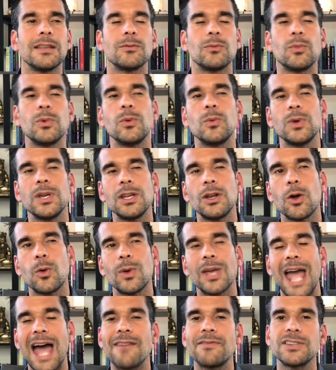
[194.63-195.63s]

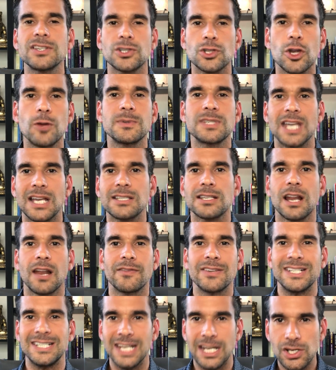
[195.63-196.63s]
we have this term sex and love
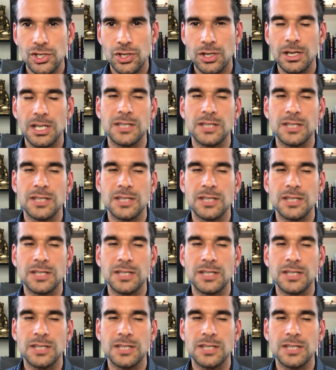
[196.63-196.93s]
addiction.